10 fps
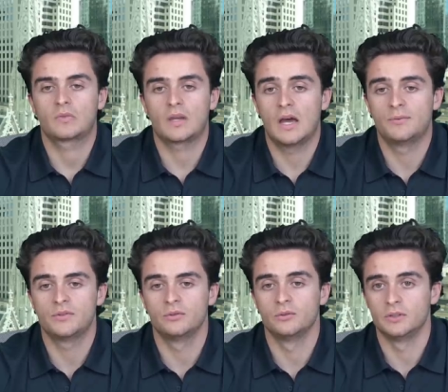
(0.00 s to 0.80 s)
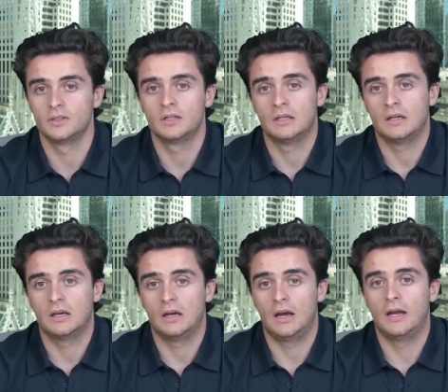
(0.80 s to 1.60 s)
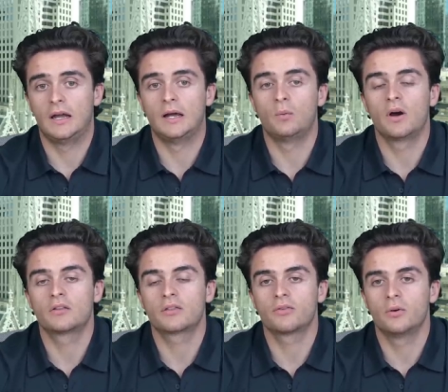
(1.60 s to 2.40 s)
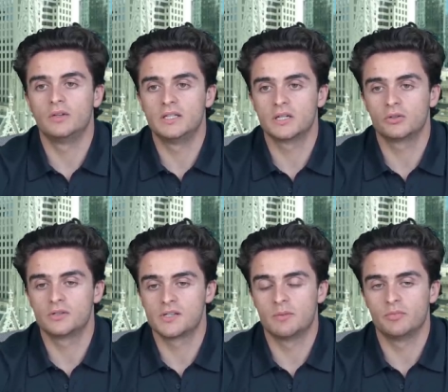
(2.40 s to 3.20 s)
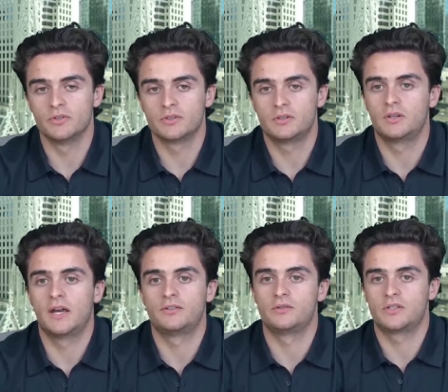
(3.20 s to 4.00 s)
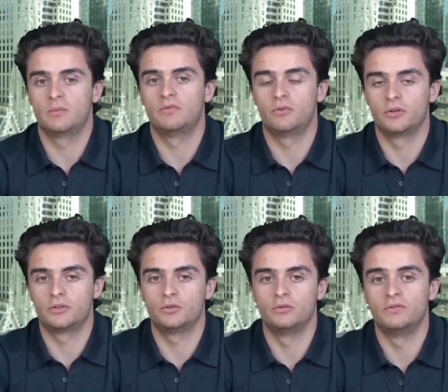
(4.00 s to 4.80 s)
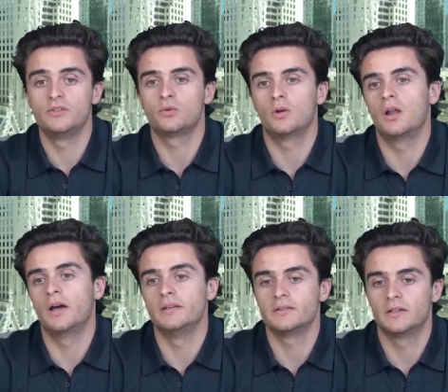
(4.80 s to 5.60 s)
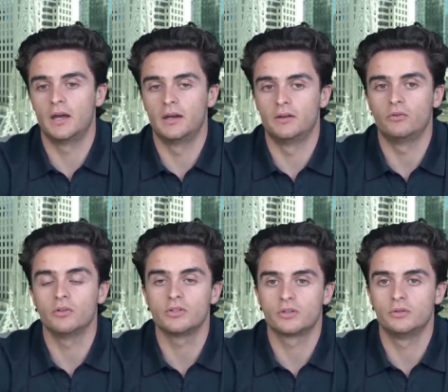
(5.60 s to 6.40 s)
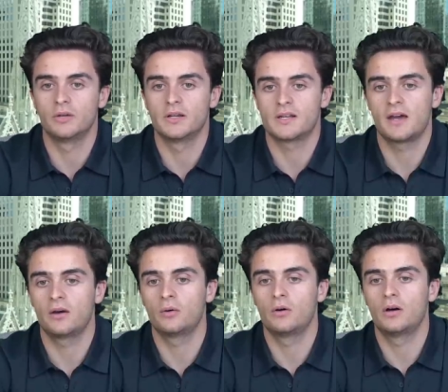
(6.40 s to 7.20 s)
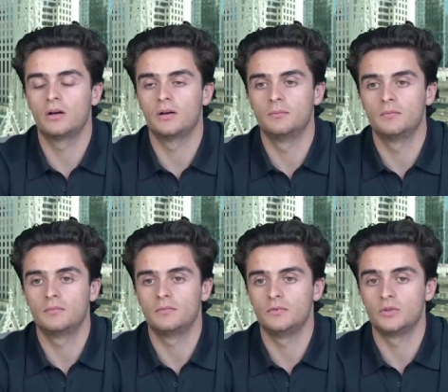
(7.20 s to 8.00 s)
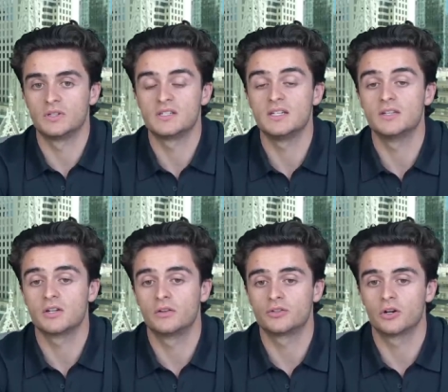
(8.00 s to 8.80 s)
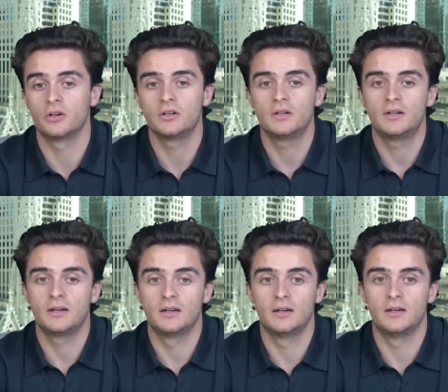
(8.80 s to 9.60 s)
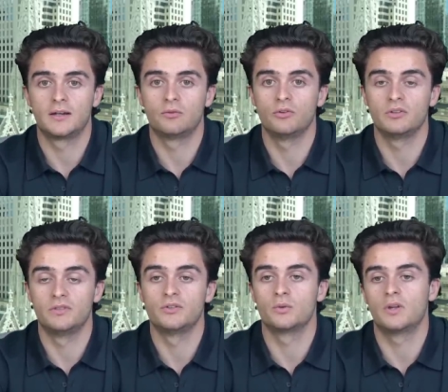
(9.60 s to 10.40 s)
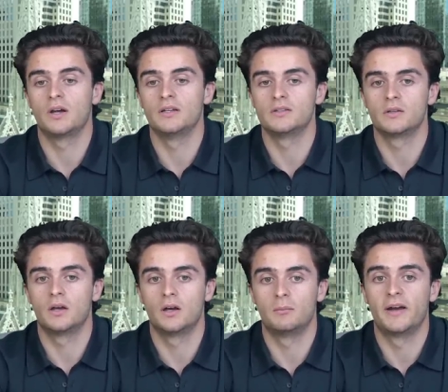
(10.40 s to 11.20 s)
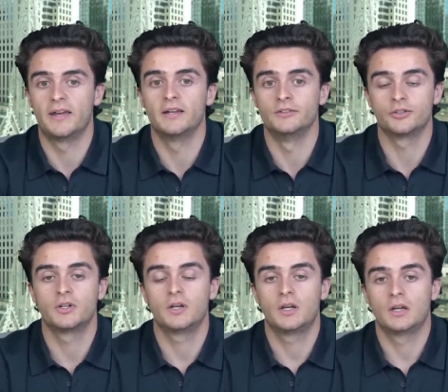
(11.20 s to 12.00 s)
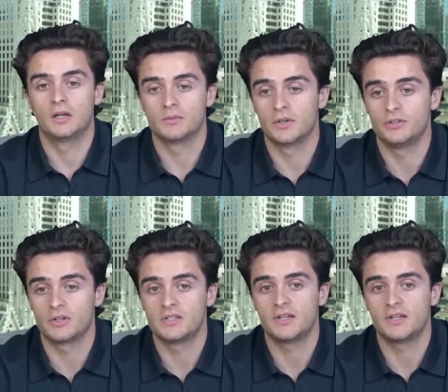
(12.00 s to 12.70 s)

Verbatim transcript: absolutely uh, I, I, wanted to throw in these other examples to, as you said before, to visualize and, and really show you guys how um, you can see this on the chart uh, and it can really visualize uh, my edge. Um, so as you can see